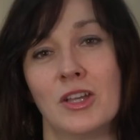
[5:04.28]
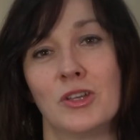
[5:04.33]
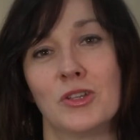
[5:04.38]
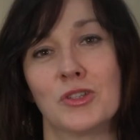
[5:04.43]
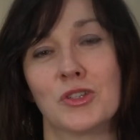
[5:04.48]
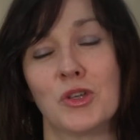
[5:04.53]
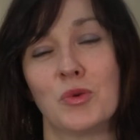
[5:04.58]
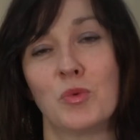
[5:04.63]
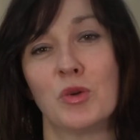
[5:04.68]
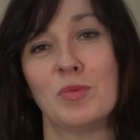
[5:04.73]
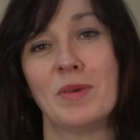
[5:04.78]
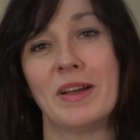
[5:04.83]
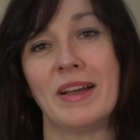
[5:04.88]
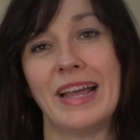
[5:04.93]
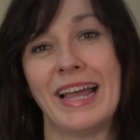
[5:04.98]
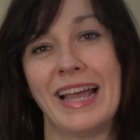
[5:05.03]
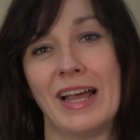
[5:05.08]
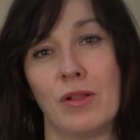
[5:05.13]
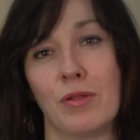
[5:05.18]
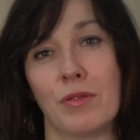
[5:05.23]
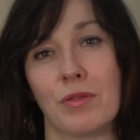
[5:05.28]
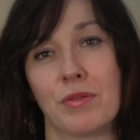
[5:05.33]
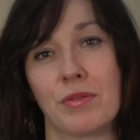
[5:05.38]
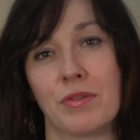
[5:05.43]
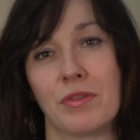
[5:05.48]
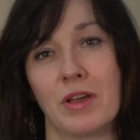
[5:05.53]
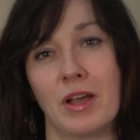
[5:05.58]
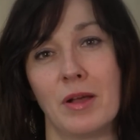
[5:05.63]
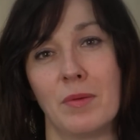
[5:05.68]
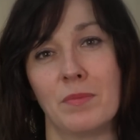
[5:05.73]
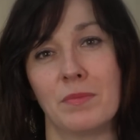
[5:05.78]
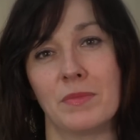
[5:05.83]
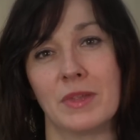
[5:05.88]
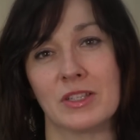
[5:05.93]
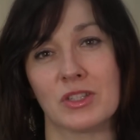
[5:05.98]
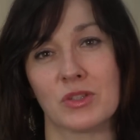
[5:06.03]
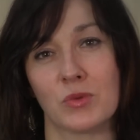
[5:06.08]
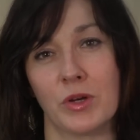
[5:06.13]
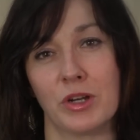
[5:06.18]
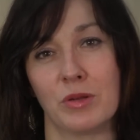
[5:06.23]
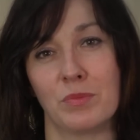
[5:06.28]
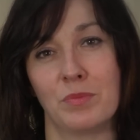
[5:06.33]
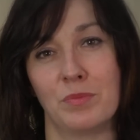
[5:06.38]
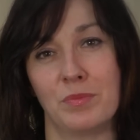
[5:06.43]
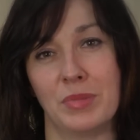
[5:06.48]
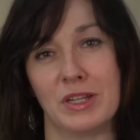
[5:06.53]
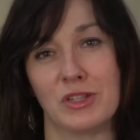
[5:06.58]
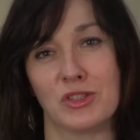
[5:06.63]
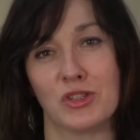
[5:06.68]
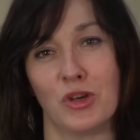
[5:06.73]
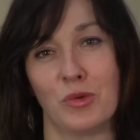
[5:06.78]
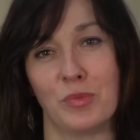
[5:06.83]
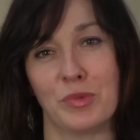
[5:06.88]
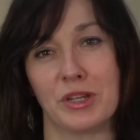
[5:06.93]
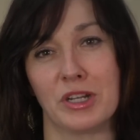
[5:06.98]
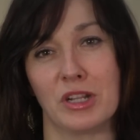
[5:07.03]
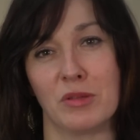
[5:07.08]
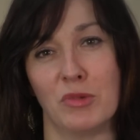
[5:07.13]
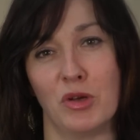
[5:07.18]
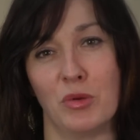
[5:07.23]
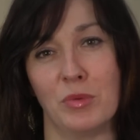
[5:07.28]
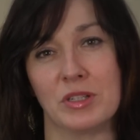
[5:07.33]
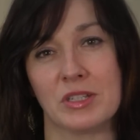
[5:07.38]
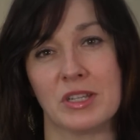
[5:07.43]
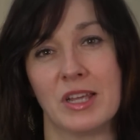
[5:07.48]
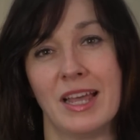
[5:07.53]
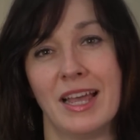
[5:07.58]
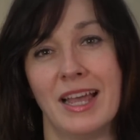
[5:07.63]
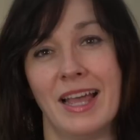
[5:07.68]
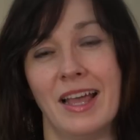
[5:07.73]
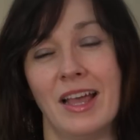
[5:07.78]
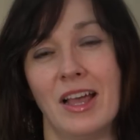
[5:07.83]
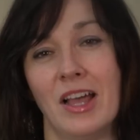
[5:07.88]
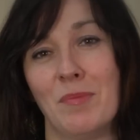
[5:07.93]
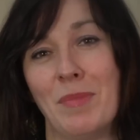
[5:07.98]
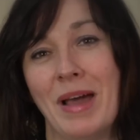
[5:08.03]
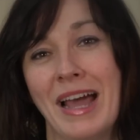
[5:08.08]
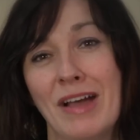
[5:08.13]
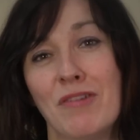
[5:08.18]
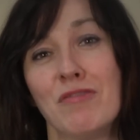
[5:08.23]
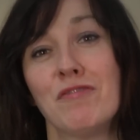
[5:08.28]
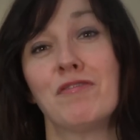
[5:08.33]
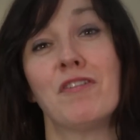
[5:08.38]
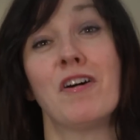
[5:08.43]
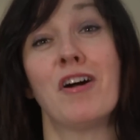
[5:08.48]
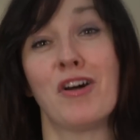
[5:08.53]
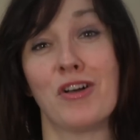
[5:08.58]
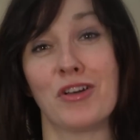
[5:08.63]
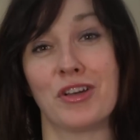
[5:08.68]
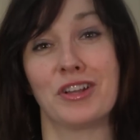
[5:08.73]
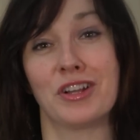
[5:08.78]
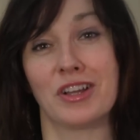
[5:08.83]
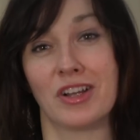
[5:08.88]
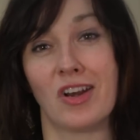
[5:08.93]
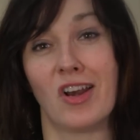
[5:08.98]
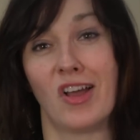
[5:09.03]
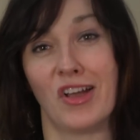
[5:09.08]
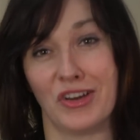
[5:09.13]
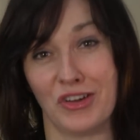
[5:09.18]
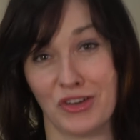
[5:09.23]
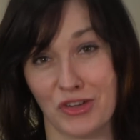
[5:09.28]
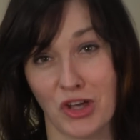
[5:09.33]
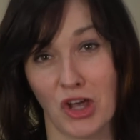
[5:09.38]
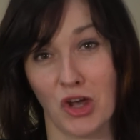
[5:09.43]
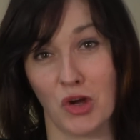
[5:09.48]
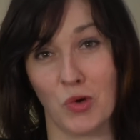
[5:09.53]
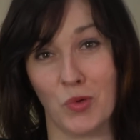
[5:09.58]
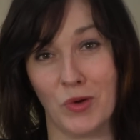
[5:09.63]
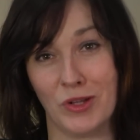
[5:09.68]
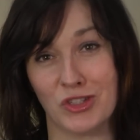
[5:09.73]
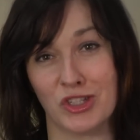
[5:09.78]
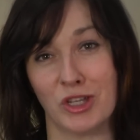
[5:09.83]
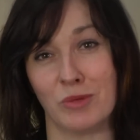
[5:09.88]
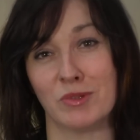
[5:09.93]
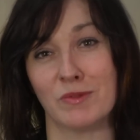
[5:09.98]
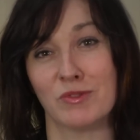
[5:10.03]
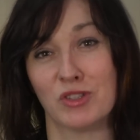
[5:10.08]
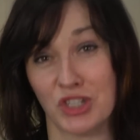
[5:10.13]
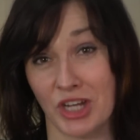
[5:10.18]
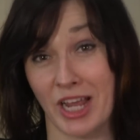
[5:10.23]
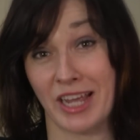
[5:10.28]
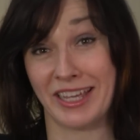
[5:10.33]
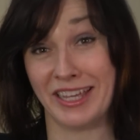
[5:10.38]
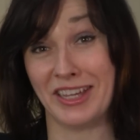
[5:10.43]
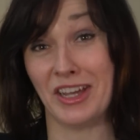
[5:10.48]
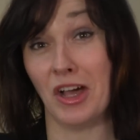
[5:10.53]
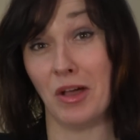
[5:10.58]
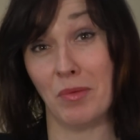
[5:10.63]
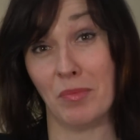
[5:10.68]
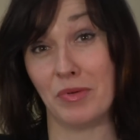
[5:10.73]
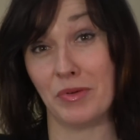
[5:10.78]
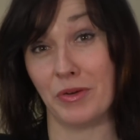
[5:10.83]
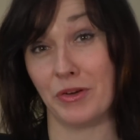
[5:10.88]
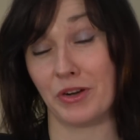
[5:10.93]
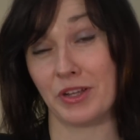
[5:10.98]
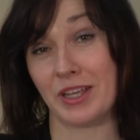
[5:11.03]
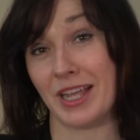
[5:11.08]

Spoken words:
So what about health? That's quite a big topic at the moment. How far can a client go in terms of checking up on a